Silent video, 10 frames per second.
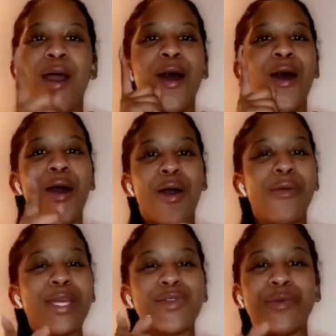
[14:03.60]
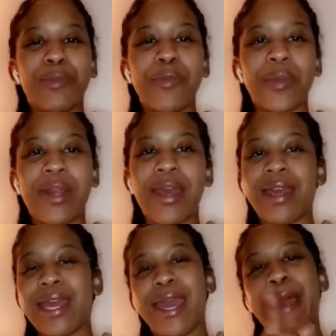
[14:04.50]
Always remember that
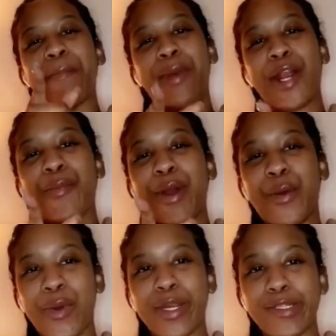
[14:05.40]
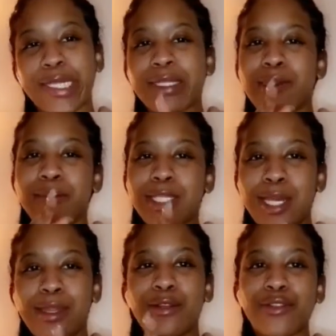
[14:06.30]
and mark my words because I'm
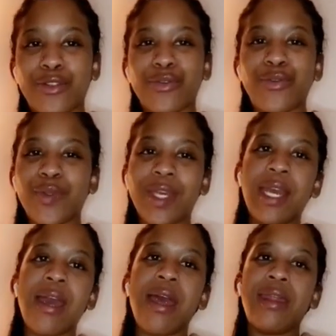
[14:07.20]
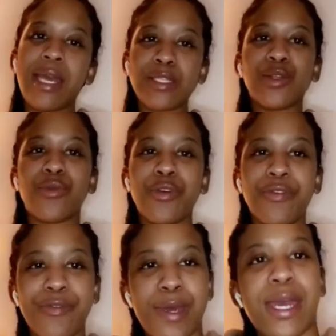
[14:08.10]
telling the truth. That's a real
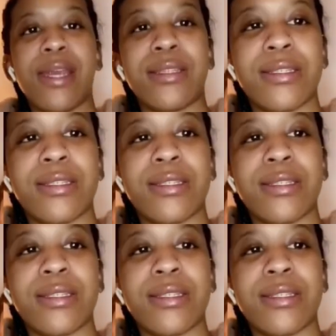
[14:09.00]
fact.